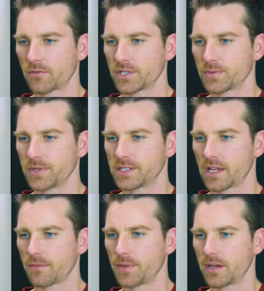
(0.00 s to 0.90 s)
which we
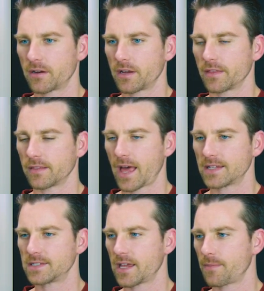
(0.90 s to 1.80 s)
set up here in the
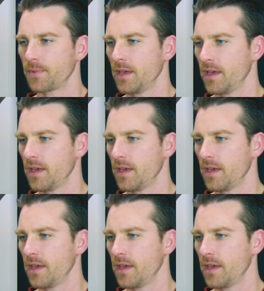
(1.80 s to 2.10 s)
last step,